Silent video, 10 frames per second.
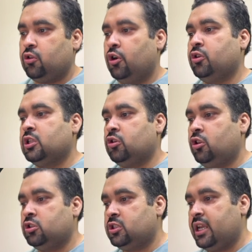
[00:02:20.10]
you can
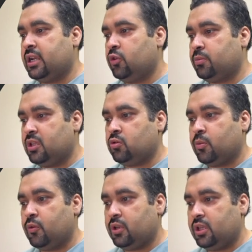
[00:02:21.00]
also select WordPress
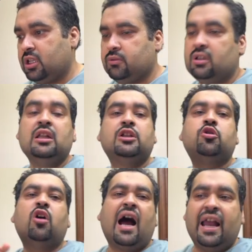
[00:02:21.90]
from over here as well.
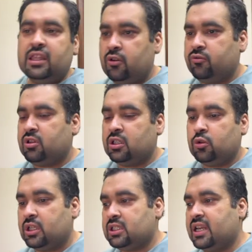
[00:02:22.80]
So either of these
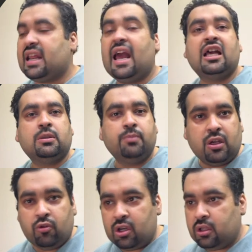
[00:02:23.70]
you can select as per
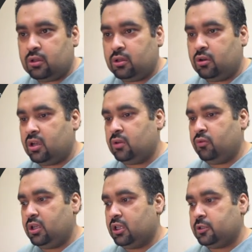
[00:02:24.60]
your
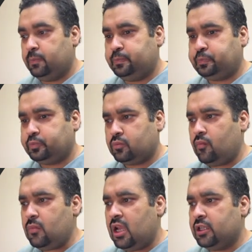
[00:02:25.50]
convenience.
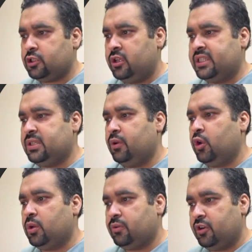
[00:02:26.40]
So let's say we're
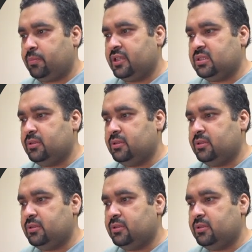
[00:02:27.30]
going with WordPress, simply